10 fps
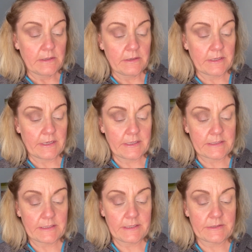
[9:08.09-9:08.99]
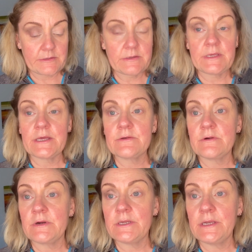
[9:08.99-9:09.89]
Okay, so let's do the other
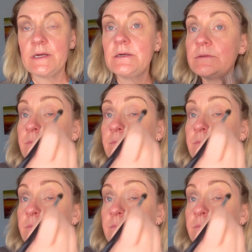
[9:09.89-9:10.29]
eye now.